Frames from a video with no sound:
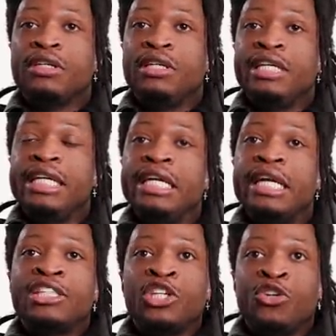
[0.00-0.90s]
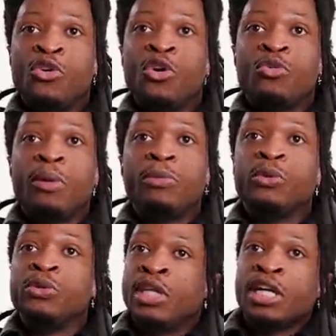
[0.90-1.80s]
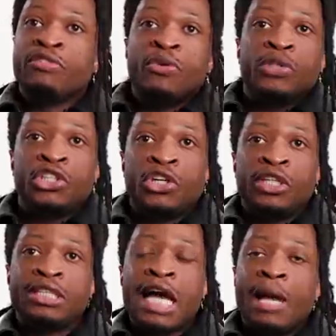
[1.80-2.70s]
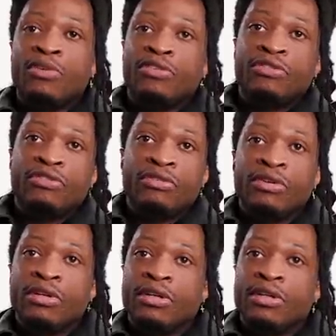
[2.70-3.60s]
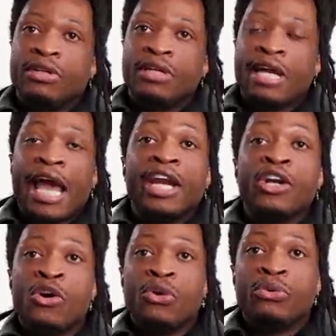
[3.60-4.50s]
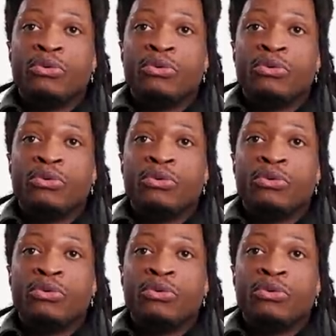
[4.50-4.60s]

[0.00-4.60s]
need as a grown woman who's looking for a certain type of end goal.